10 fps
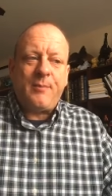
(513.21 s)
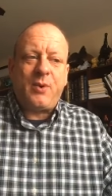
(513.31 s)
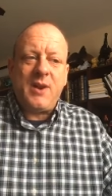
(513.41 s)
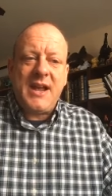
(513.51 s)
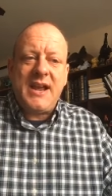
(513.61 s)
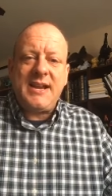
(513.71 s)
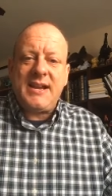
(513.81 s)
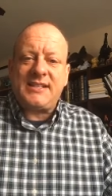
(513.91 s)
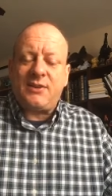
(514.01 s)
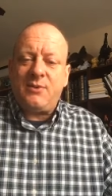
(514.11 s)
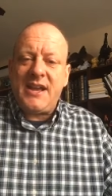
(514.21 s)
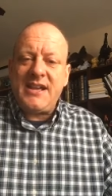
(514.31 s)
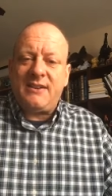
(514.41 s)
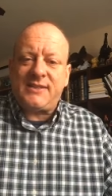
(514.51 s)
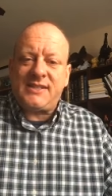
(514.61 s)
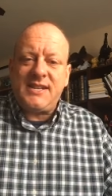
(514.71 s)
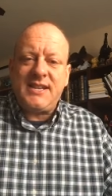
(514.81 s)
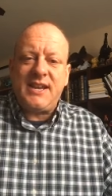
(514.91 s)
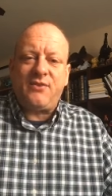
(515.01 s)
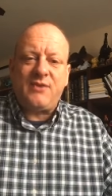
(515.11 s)
prayed as a way of
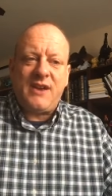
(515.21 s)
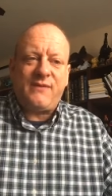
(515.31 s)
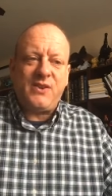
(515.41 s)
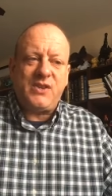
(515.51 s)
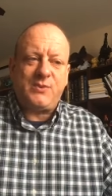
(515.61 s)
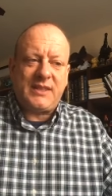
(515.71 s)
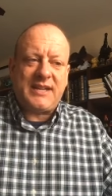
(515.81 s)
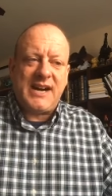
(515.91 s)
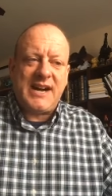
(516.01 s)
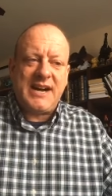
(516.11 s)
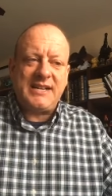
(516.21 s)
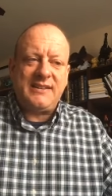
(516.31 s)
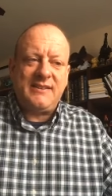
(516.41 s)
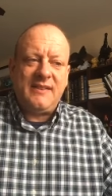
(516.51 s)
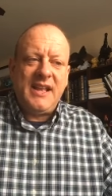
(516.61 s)
seeking refuge with God.